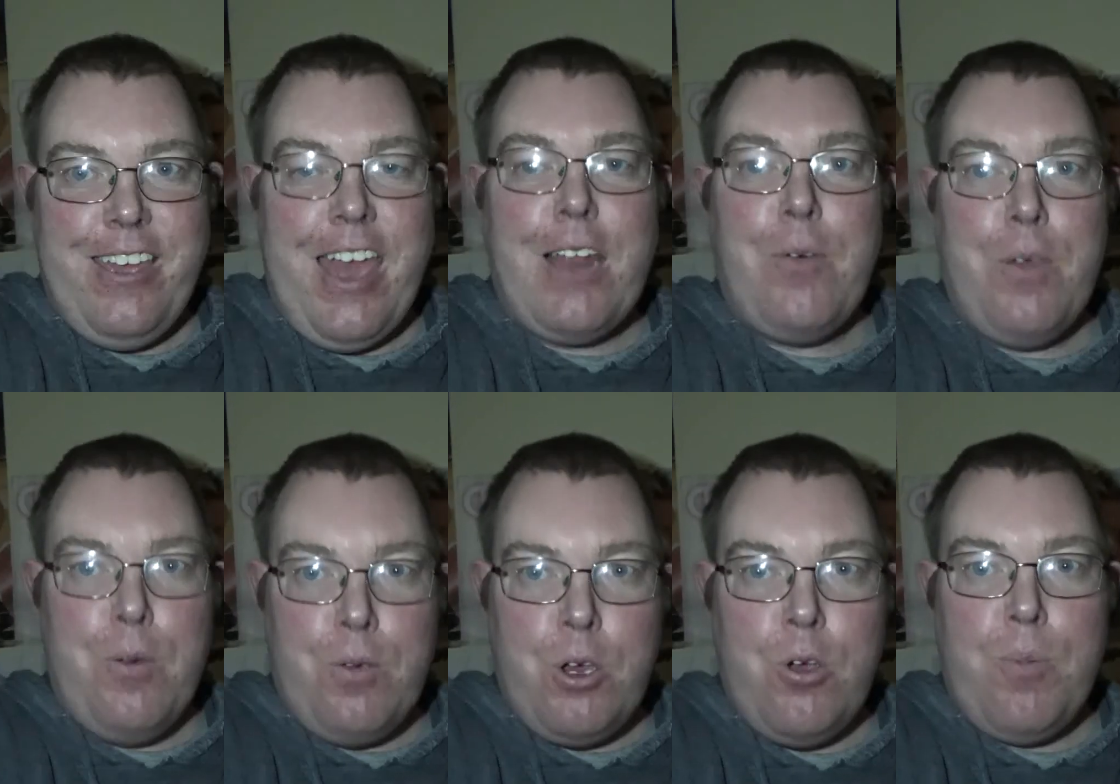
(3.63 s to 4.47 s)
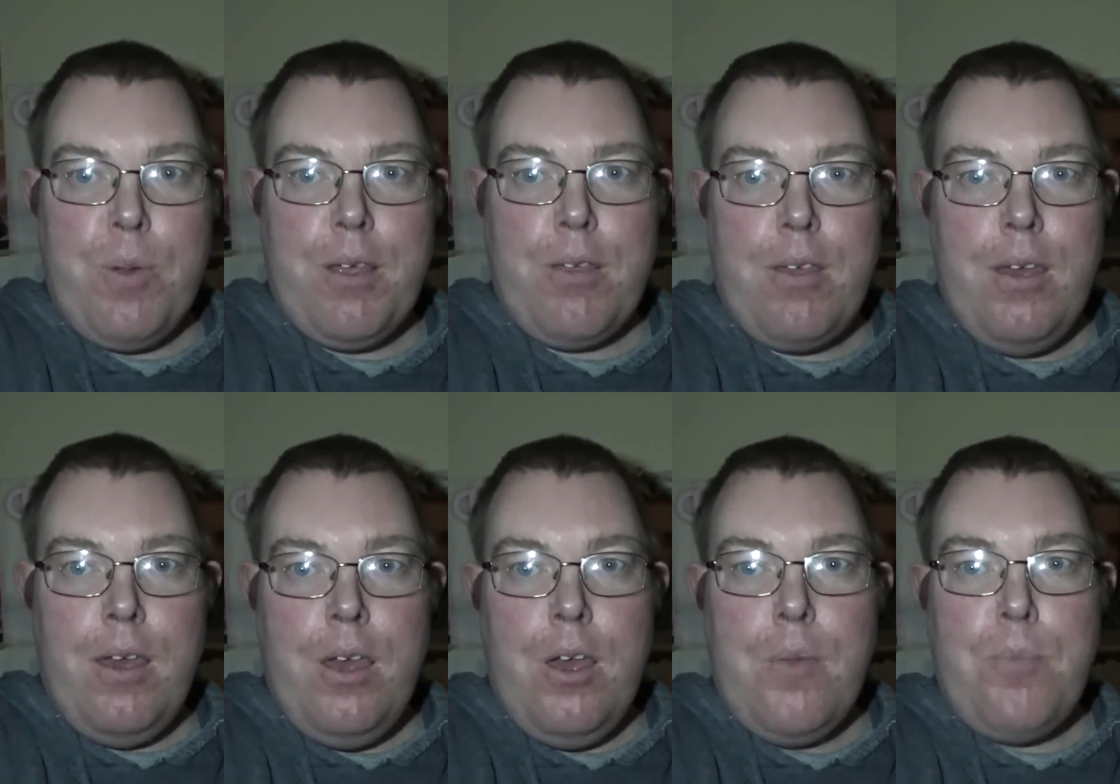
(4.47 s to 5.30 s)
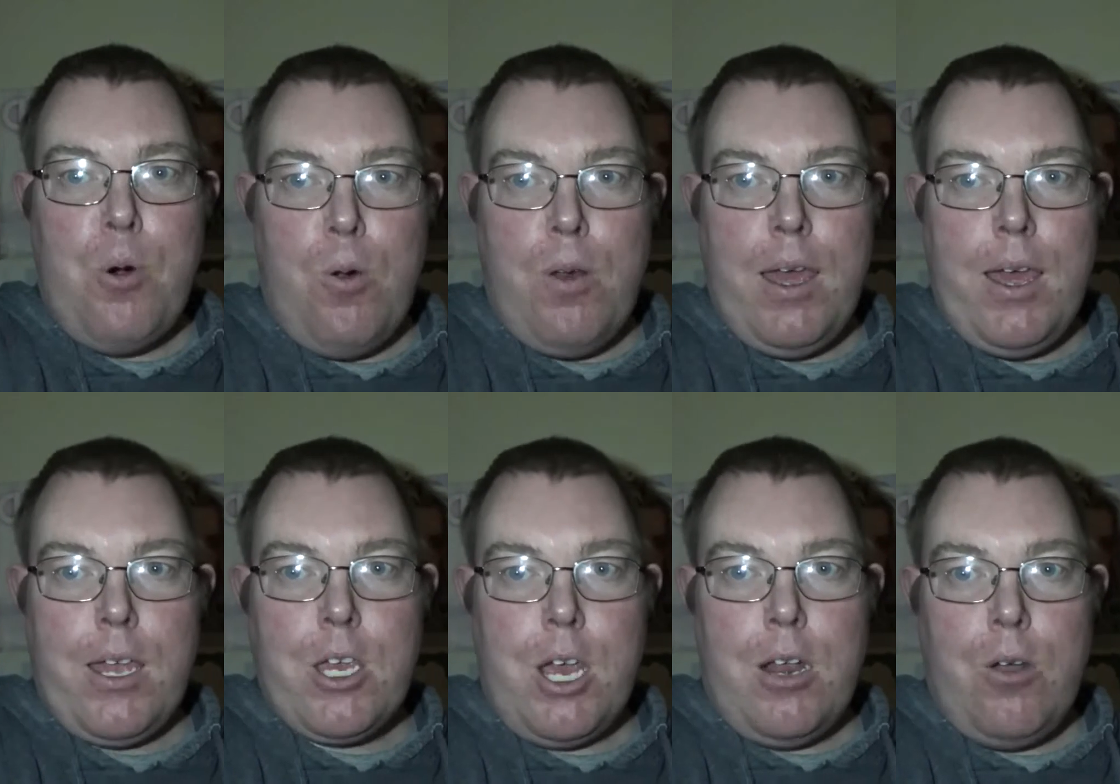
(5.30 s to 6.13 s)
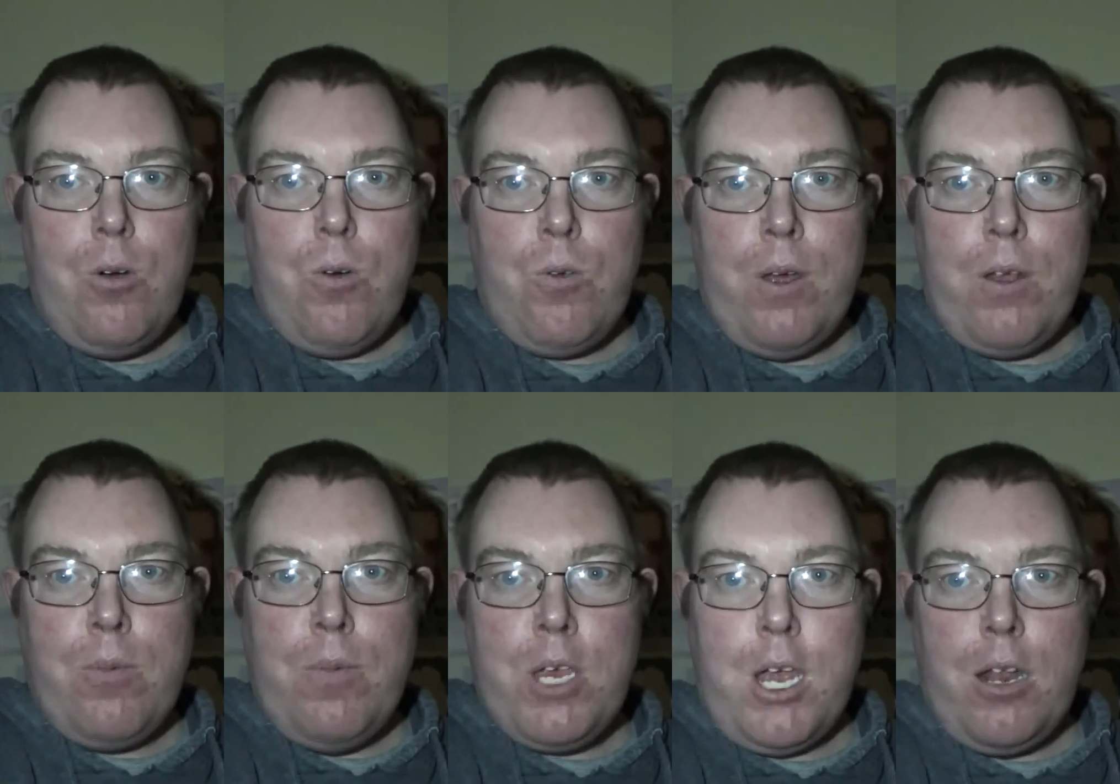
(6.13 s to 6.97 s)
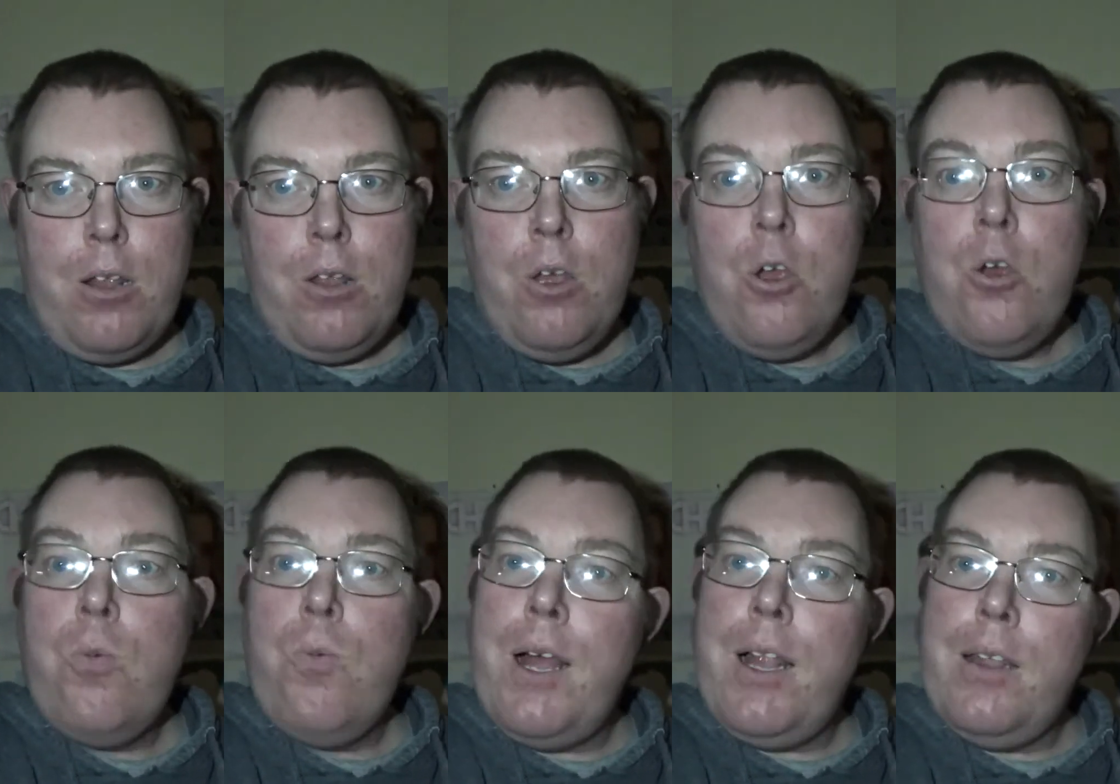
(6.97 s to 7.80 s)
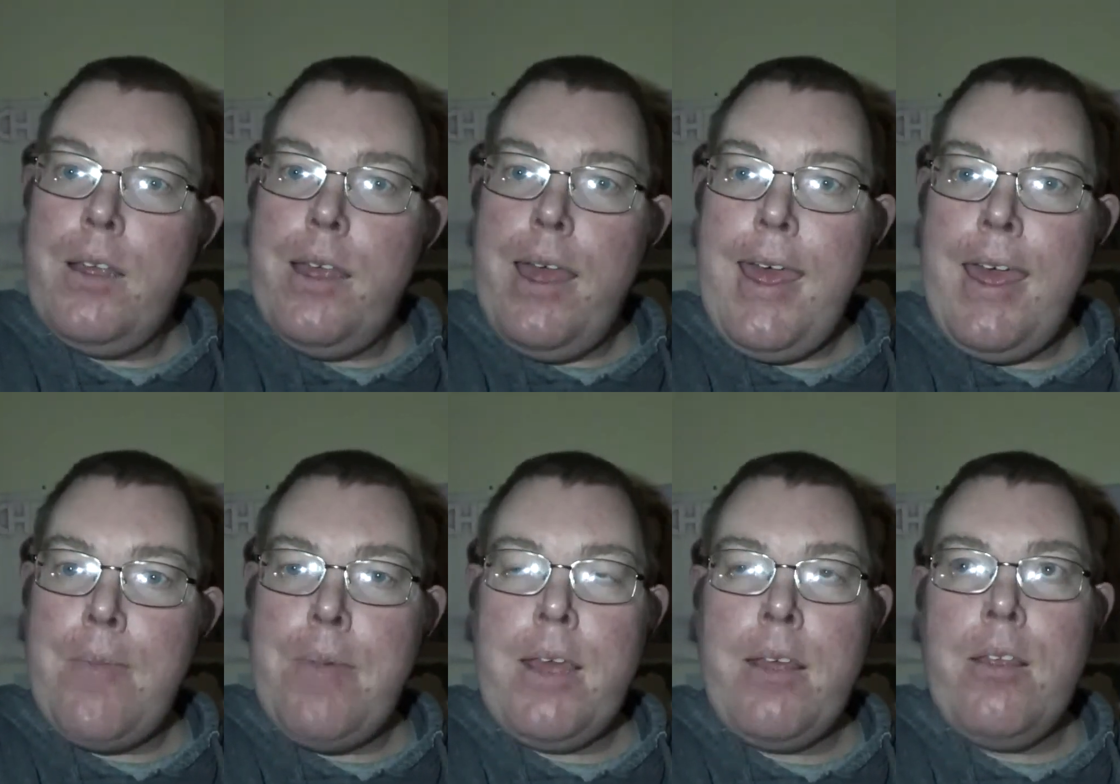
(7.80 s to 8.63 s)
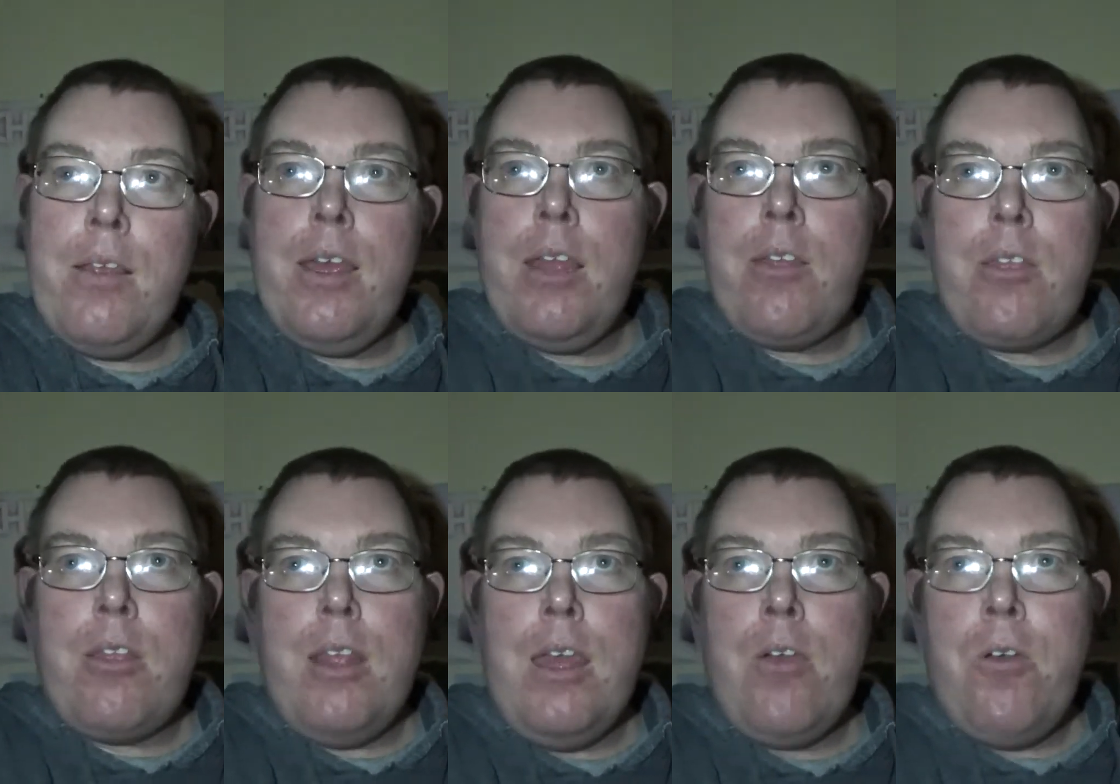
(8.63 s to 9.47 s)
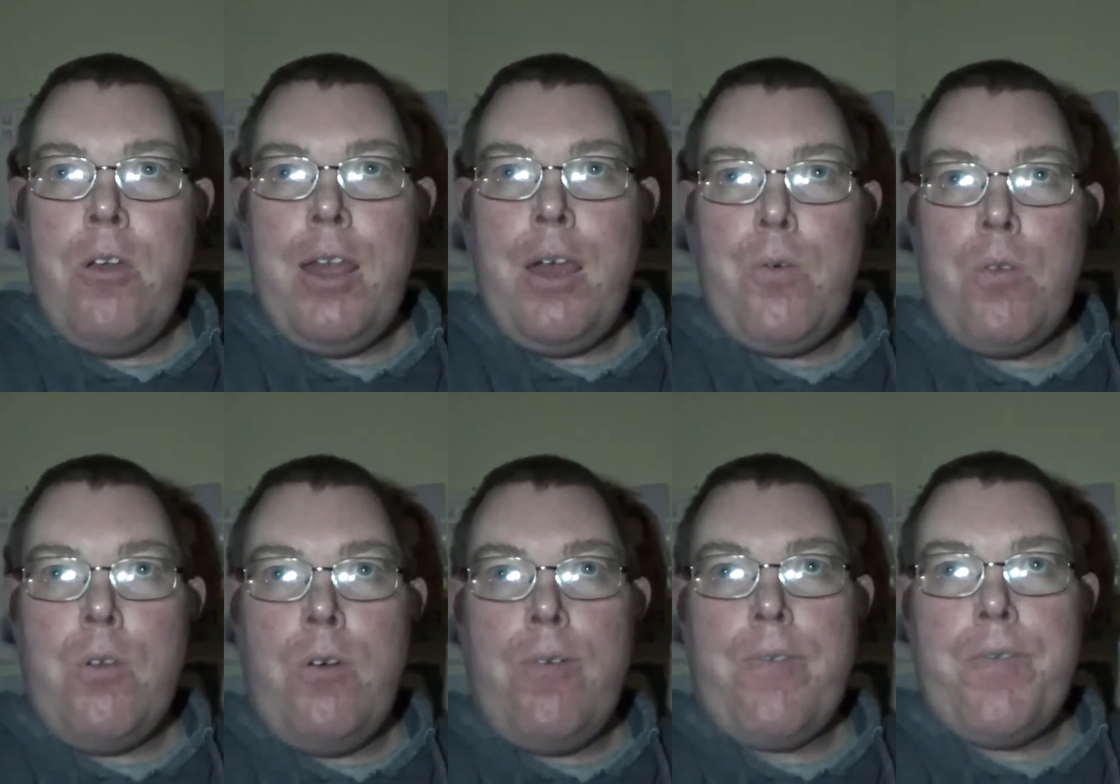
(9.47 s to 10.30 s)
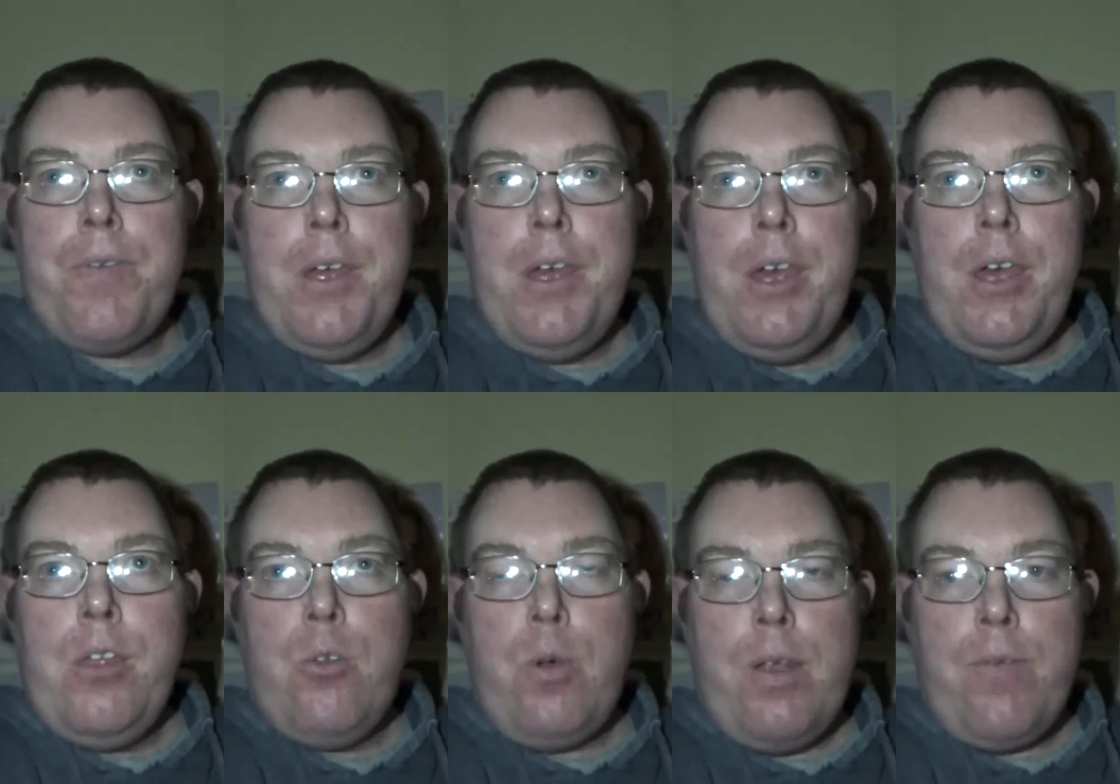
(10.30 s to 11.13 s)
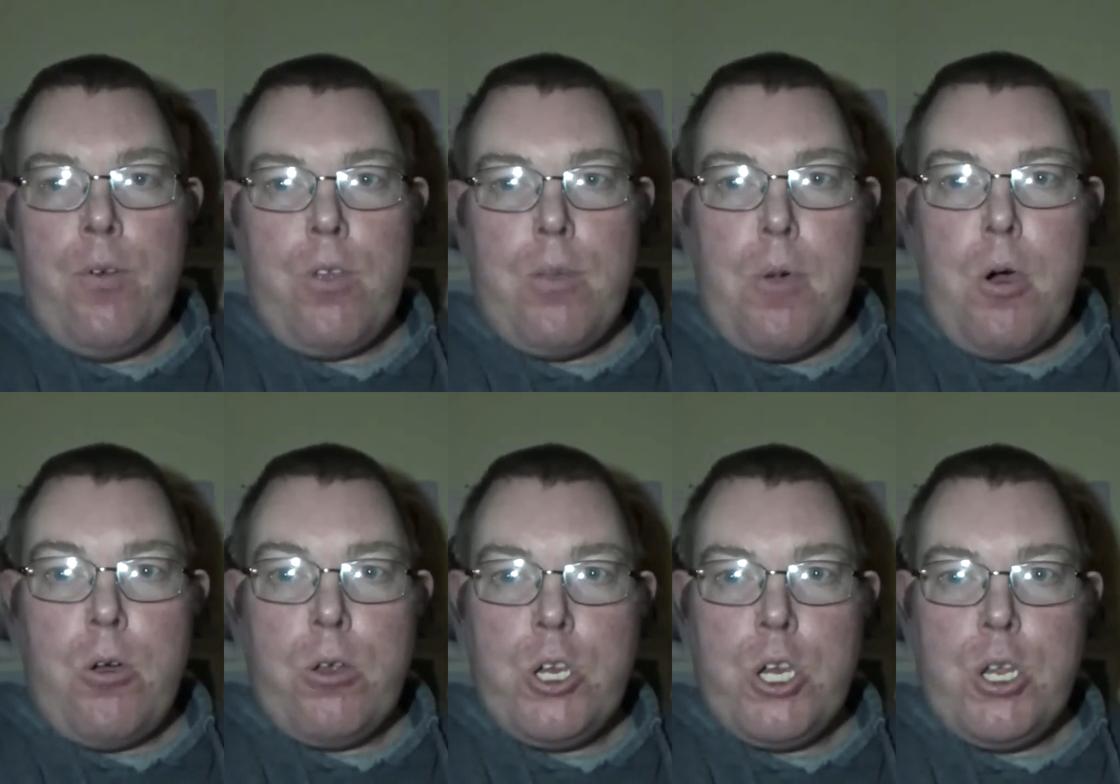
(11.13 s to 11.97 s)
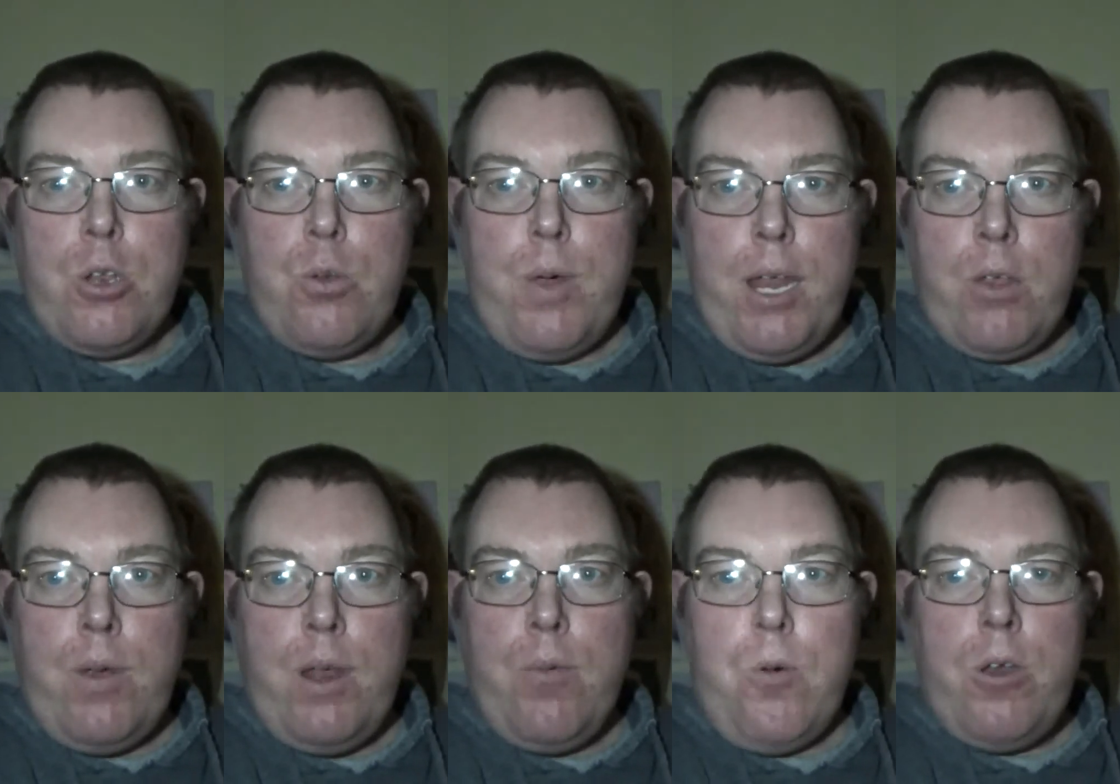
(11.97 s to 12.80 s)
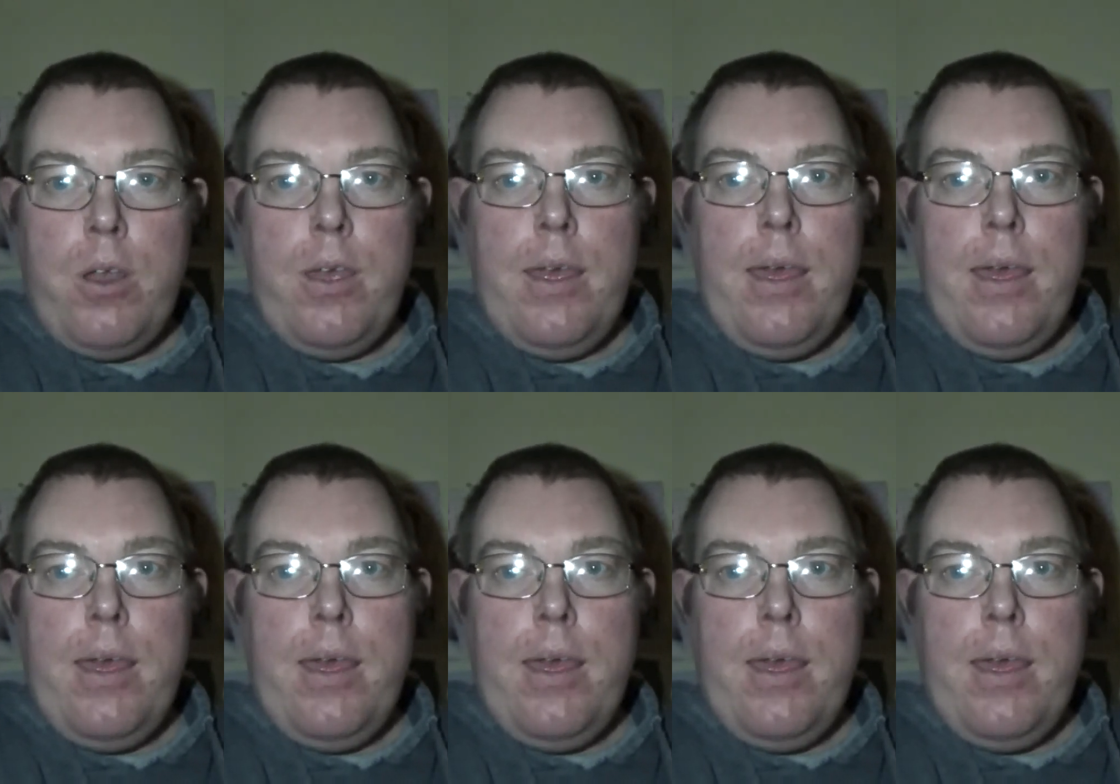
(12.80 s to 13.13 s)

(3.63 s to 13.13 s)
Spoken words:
Hello YouTubers, Paul here, your channel host, welcome to my channel. Well, it's the early hours of 21st of March 2021,